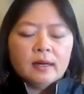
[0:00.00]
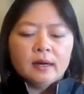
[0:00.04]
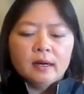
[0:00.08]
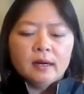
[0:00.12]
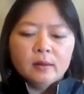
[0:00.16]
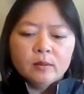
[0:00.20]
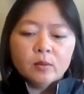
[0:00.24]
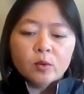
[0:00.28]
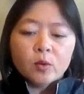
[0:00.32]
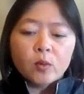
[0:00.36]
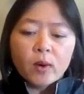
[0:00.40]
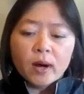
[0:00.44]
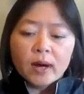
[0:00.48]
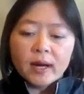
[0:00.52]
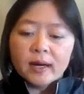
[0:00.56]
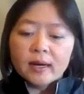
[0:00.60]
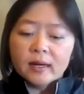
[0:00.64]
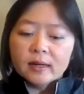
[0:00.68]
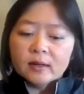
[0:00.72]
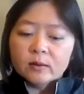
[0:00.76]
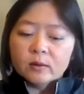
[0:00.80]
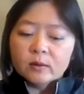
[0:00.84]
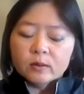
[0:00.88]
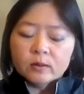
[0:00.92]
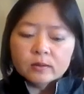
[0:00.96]

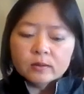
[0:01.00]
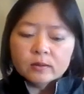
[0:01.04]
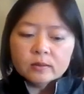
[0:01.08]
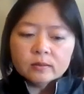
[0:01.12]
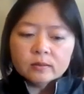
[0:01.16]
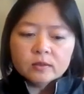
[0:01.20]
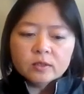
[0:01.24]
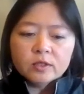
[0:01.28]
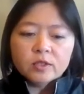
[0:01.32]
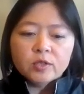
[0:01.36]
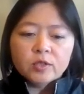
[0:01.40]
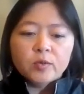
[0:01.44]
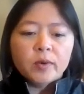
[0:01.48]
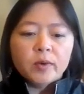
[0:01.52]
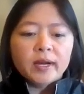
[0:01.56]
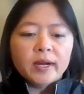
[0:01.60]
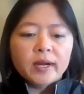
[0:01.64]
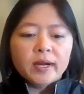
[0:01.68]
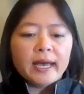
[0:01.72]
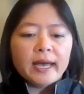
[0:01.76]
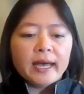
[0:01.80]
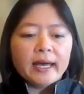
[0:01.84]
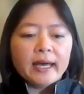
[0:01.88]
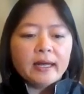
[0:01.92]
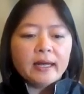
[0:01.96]
Khoa, do you want to
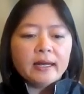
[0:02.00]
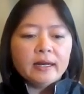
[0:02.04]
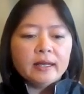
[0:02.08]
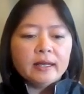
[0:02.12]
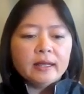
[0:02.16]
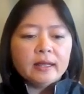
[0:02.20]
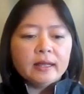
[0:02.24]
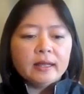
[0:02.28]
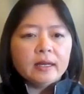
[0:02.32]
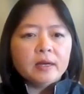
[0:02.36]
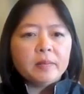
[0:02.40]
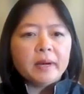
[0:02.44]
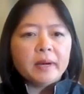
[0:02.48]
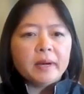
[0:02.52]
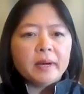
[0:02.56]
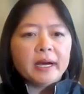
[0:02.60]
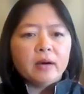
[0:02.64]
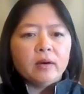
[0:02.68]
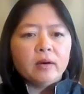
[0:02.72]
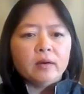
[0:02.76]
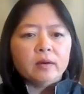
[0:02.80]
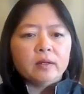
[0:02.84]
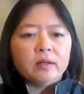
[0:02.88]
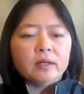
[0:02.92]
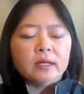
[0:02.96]
add anything
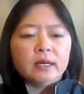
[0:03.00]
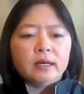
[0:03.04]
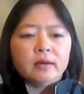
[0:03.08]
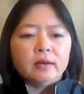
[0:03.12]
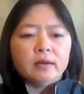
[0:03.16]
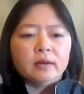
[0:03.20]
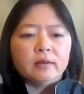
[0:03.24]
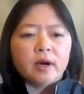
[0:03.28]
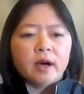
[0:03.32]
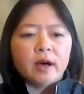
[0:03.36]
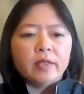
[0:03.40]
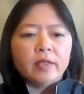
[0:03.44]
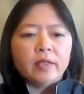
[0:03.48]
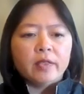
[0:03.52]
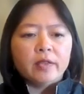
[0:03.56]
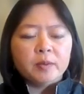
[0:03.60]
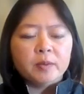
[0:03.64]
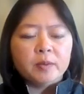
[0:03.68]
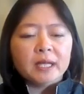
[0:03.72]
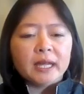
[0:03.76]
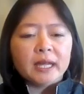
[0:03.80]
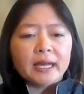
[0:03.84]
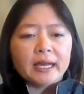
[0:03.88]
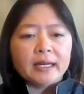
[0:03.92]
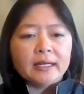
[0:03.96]
about other
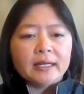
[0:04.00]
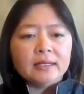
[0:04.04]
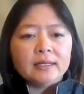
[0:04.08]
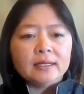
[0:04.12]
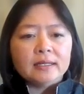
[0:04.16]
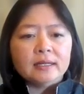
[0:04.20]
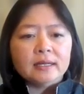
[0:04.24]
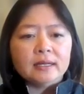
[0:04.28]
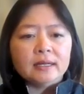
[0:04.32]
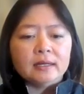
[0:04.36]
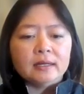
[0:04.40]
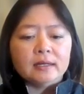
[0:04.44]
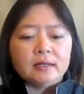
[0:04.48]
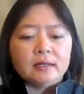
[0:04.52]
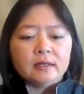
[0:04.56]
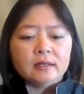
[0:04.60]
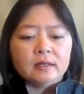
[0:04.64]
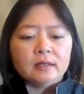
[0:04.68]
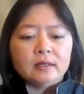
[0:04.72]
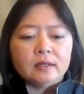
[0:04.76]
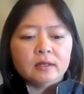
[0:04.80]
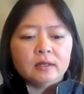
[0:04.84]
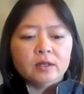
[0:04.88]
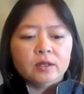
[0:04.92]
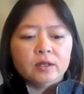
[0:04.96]
plans and
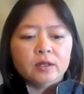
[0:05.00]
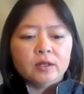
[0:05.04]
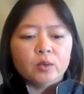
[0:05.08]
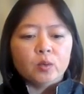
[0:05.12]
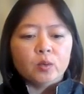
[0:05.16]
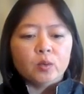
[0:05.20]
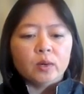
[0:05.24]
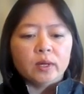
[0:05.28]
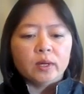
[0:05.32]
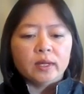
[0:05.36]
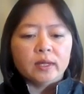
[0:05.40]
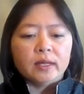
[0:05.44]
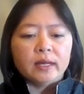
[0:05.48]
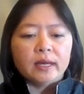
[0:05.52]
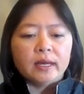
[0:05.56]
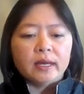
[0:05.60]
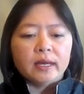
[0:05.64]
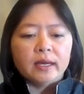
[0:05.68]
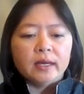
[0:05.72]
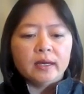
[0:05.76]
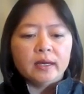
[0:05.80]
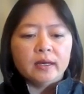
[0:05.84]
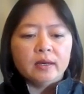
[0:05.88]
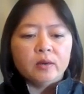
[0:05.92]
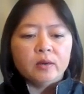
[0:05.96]
what
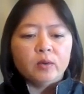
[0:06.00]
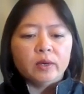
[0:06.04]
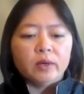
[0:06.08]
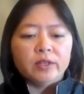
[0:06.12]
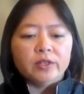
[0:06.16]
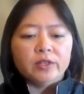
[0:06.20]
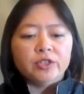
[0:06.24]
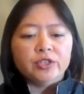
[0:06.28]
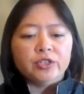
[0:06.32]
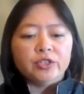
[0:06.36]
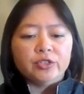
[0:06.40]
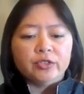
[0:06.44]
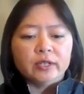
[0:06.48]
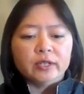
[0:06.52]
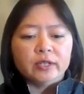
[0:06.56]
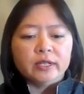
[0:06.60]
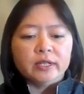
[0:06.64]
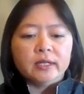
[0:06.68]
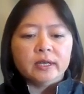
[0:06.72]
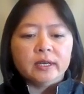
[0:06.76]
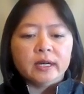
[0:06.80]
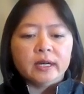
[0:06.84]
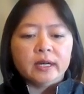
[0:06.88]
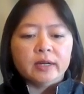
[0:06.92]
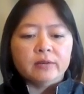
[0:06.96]
their journey
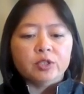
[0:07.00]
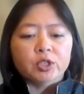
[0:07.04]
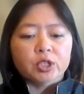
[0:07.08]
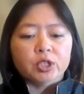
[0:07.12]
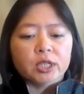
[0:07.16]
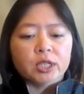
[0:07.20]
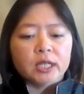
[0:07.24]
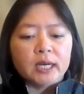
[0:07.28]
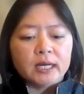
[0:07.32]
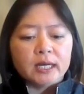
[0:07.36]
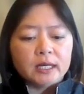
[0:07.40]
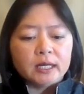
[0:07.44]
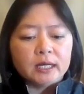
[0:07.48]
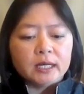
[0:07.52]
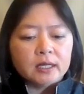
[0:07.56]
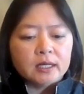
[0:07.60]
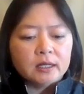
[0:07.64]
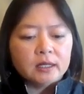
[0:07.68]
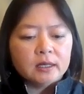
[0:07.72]
kind of looked like?